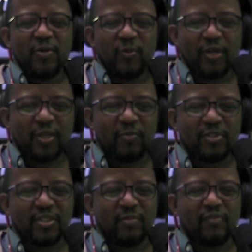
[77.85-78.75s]
working
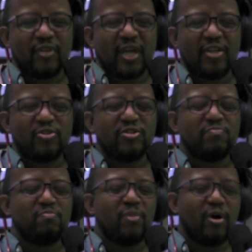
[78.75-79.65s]
with some of the
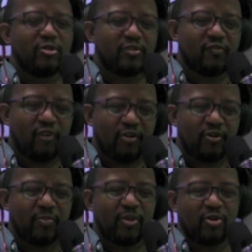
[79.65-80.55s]
country's most
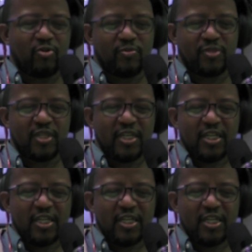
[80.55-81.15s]
vulnerable groups.